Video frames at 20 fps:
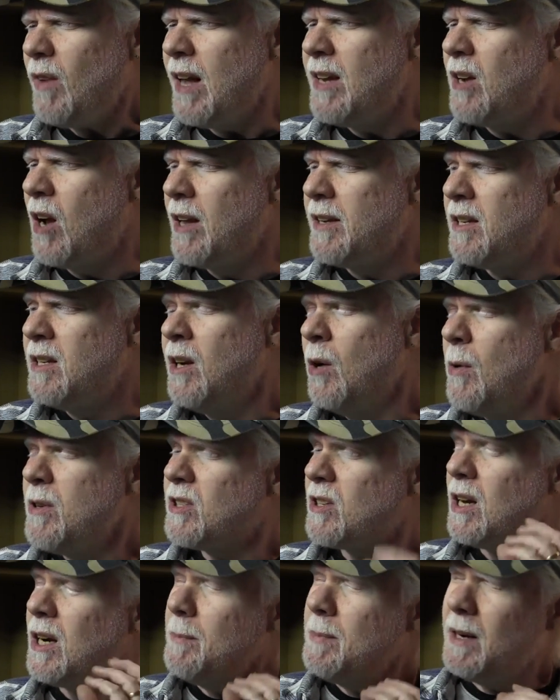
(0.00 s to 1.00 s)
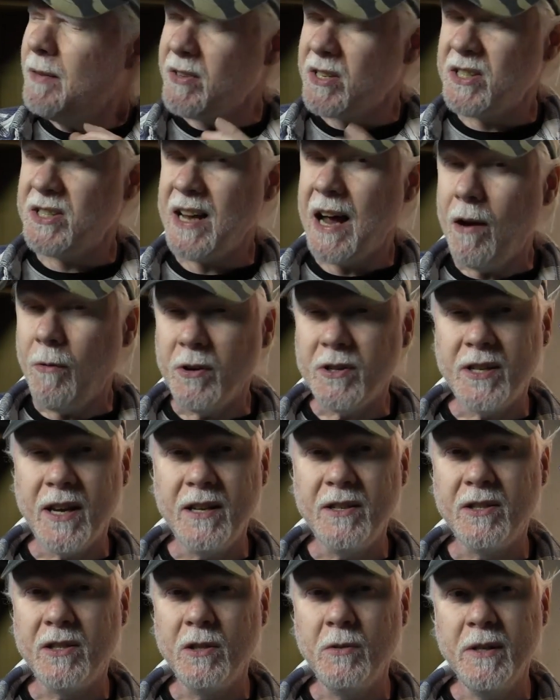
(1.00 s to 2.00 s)
It, uh, you know, it's got a bit of a sour
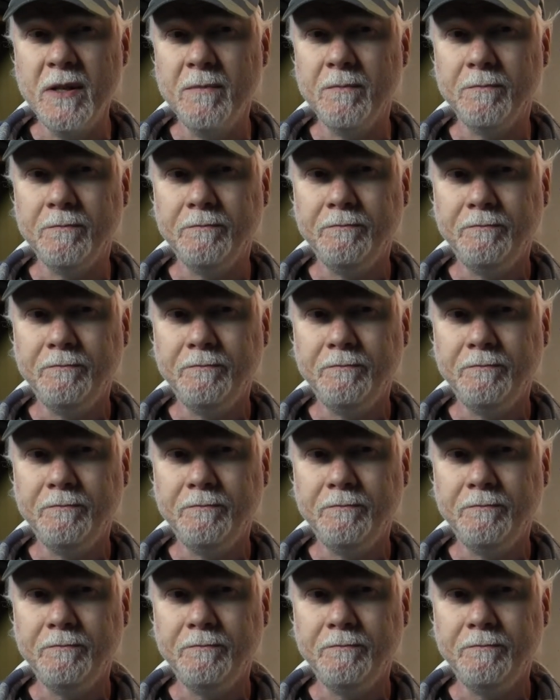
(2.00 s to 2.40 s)
taste to it.